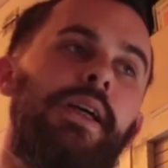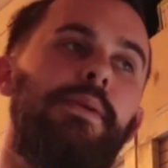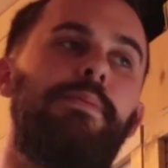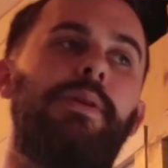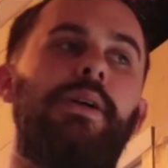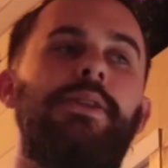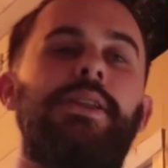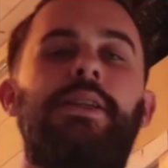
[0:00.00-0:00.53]
The
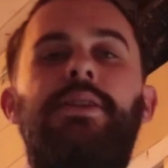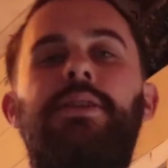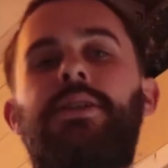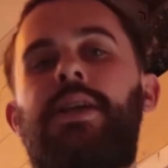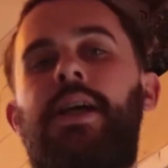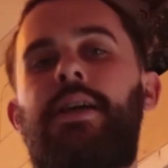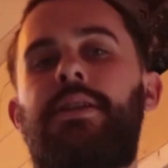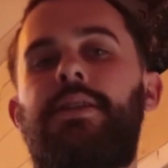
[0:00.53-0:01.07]
process has
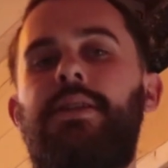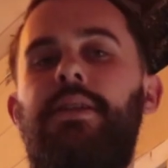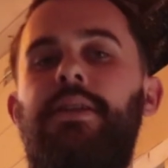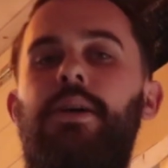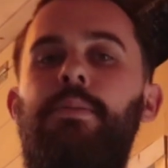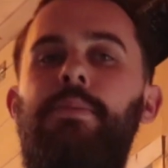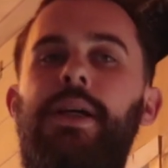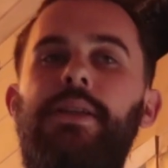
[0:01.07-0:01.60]
changed a
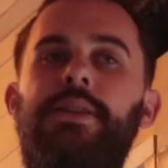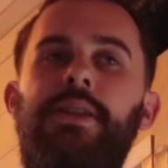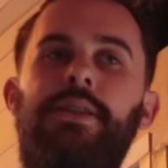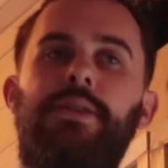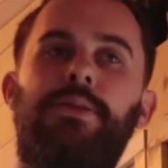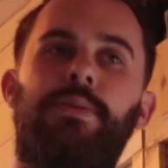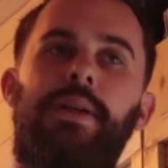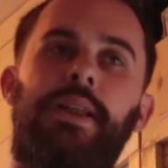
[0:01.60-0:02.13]
little bit
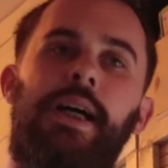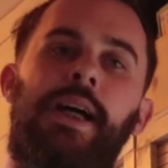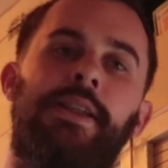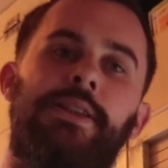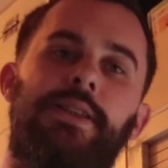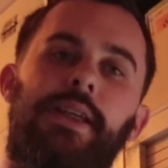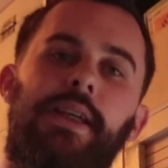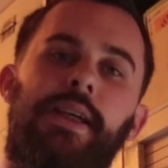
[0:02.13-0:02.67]
since we
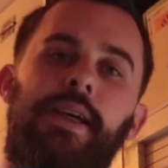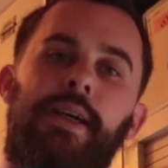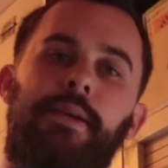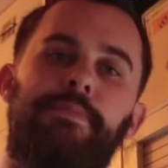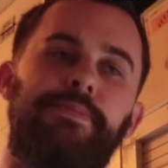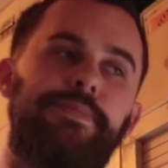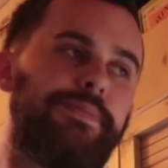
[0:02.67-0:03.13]
last did it,